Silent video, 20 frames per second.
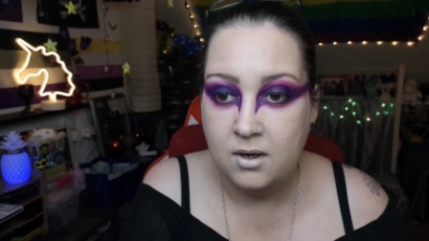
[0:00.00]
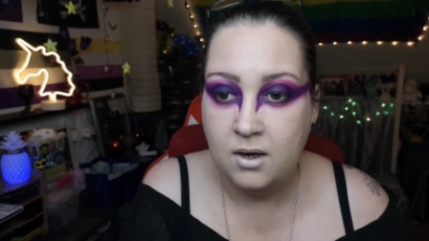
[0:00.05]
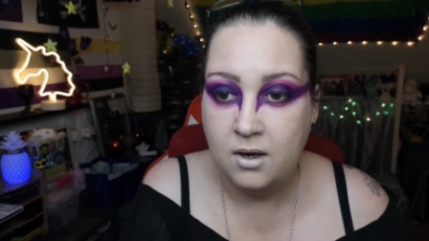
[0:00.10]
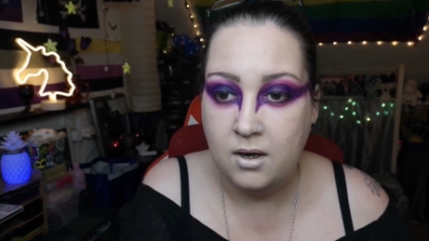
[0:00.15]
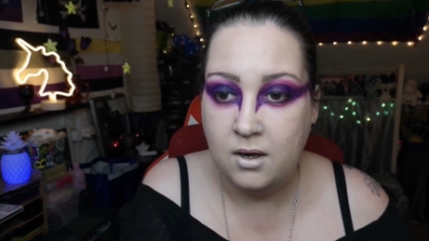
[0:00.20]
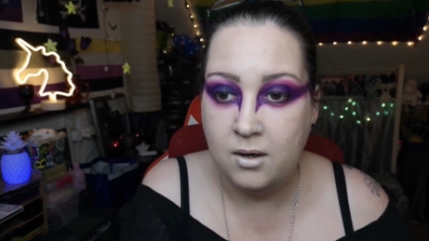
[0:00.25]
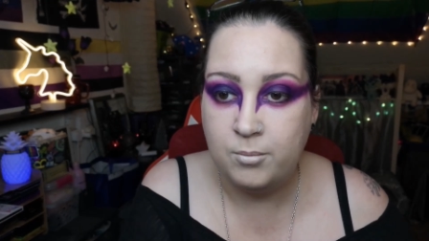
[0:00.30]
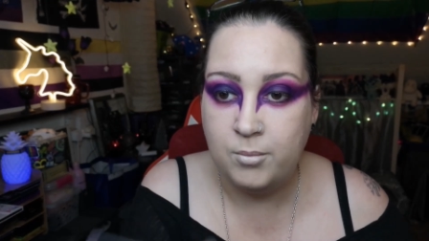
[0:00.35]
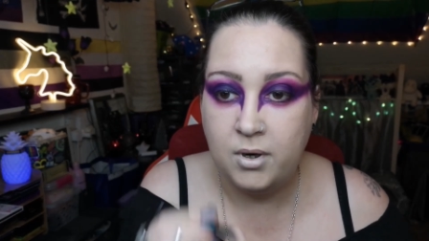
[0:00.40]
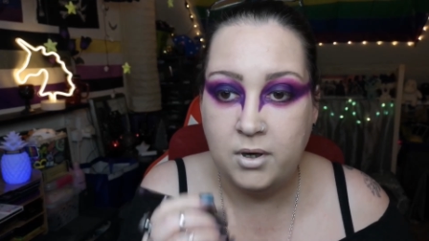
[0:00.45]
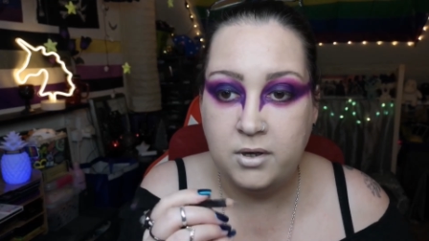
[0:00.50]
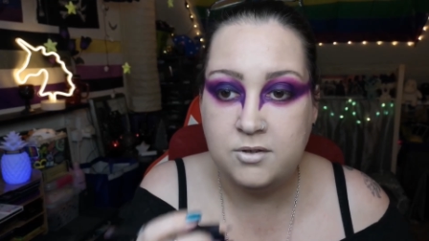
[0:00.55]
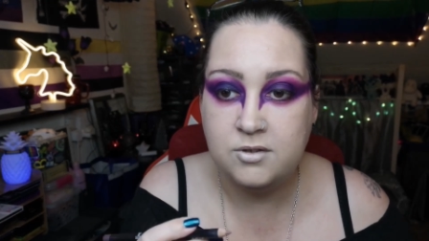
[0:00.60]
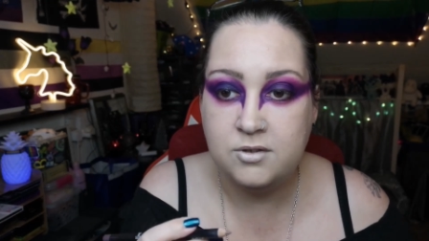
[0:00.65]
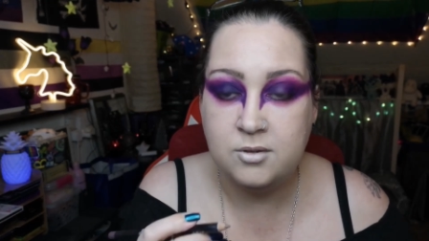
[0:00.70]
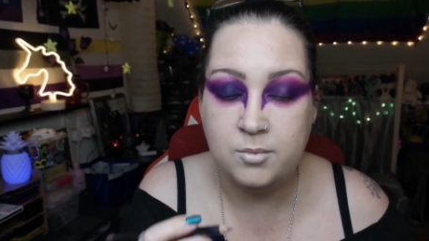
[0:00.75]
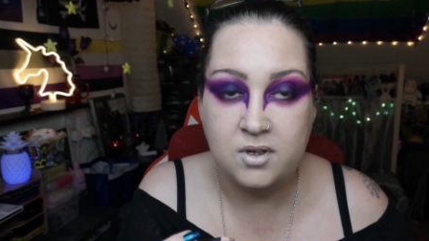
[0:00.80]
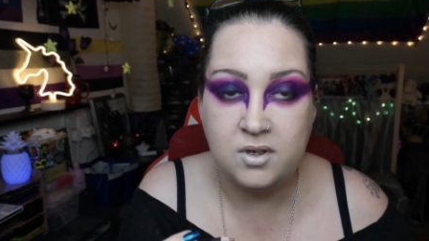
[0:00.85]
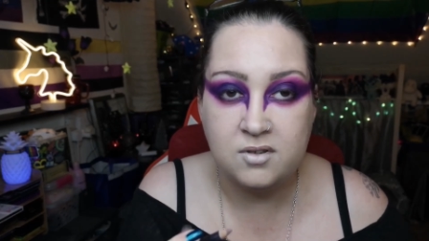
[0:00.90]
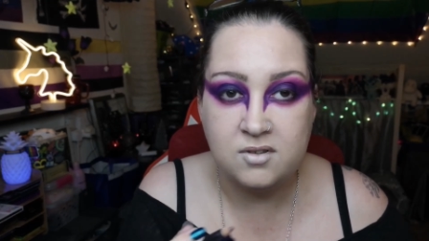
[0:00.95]
I use
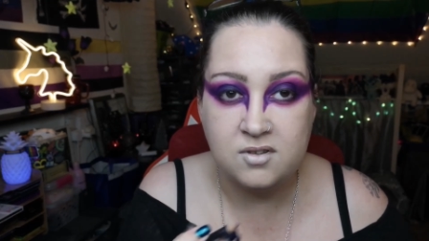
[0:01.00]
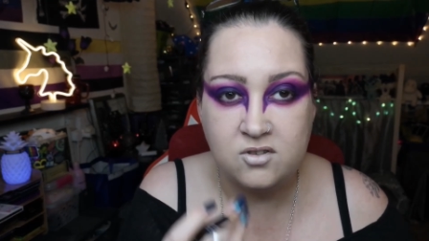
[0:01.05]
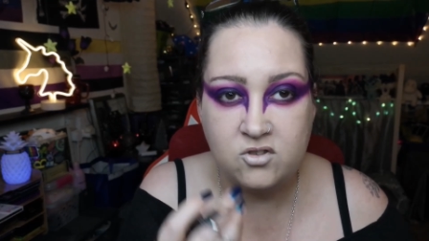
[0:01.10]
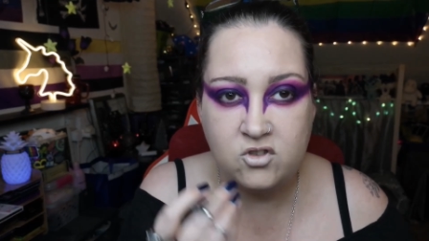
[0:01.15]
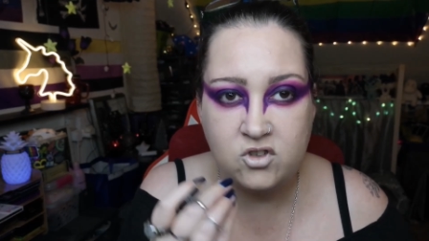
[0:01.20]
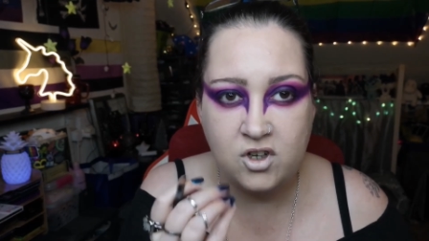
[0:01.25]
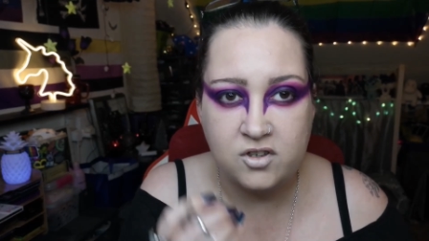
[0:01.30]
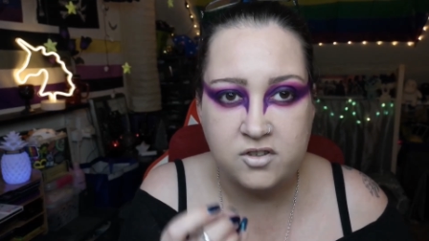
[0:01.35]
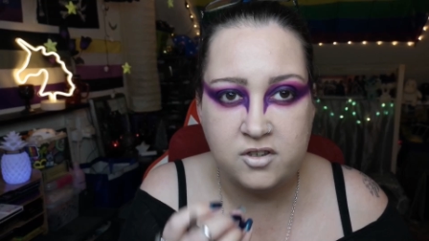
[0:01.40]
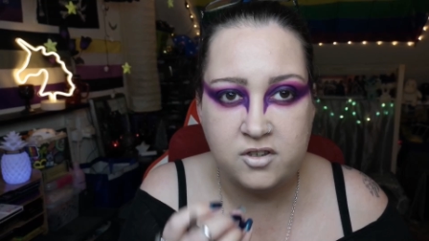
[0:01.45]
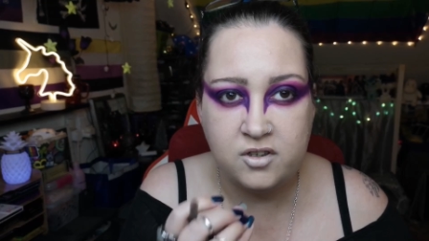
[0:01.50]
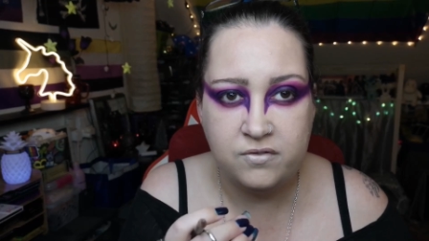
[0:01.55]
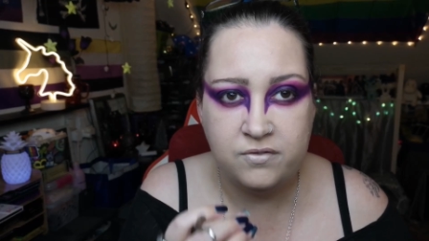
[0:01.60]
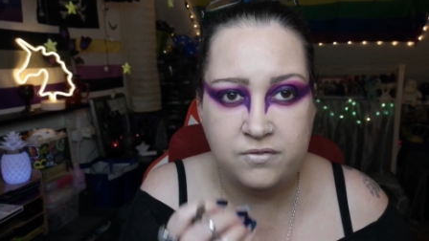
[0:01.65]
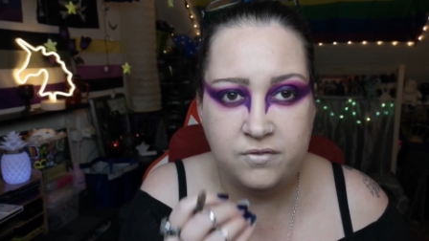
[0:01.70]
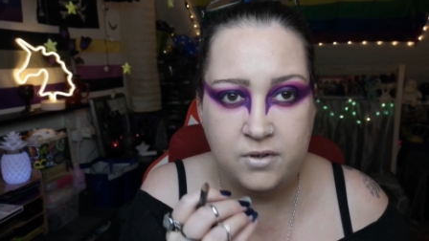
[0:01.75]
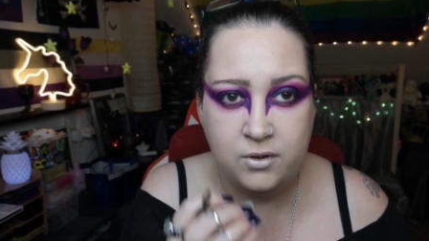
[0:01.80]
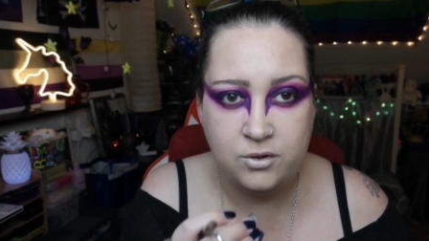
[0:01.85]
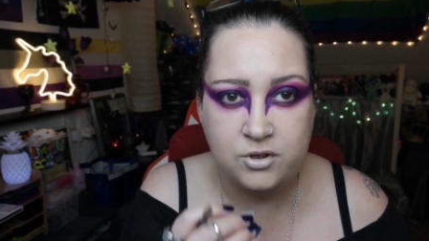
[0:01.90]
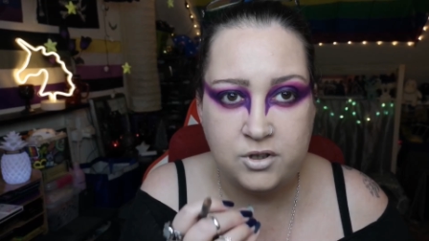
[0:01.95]
it because it's just a
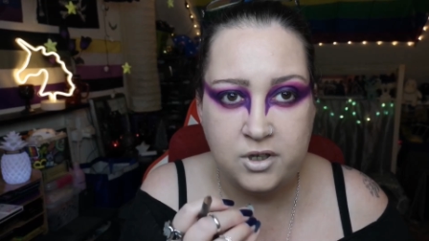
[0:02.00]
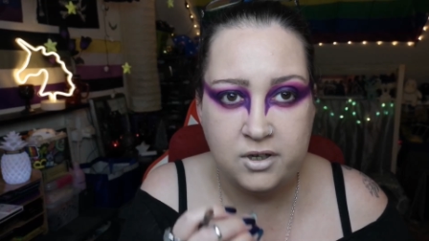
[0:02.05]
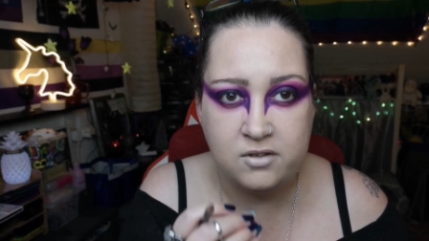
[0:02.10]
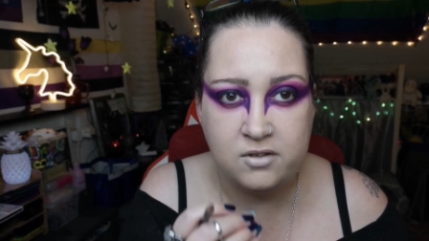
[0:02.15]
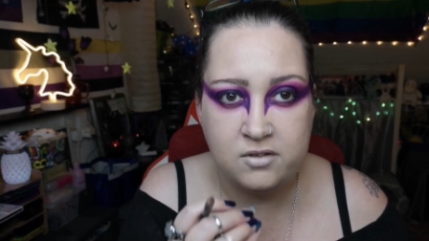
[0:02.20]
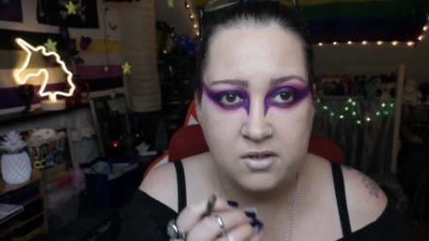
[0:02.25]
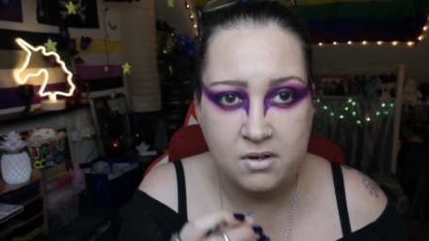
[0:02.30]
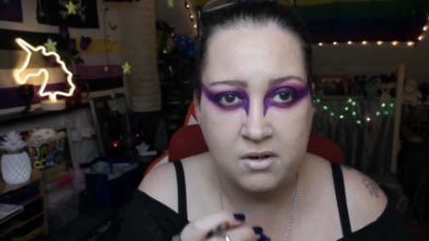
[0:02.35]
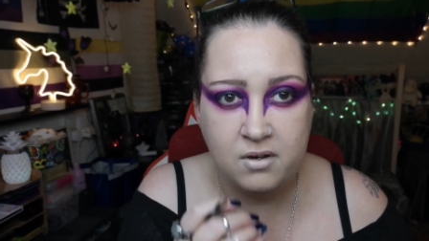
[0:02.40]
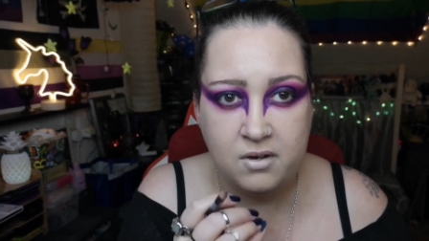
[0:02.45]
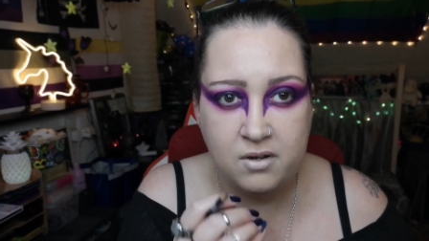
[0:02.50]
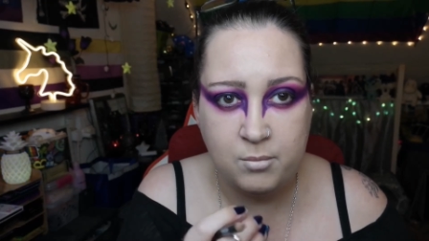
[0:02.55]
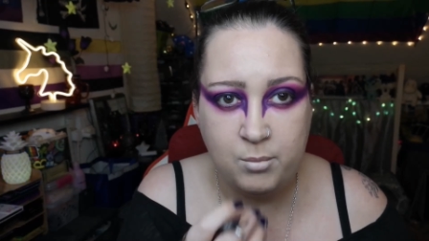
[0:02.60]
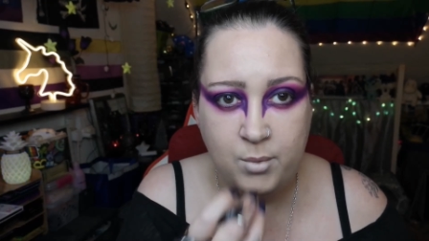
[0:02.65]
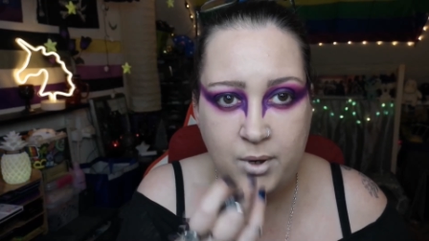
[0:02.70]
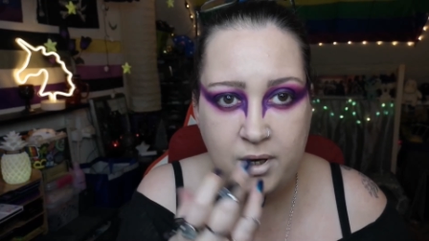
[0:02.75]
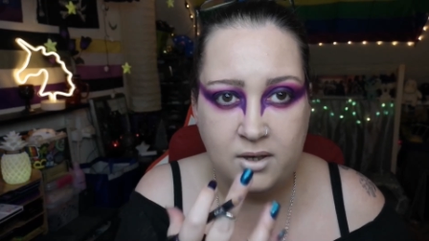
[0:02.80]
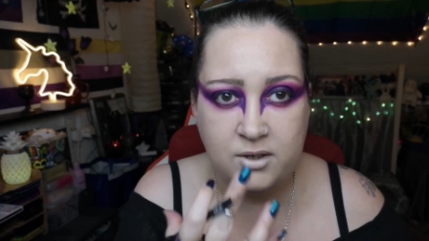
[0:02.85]
few shades darker than my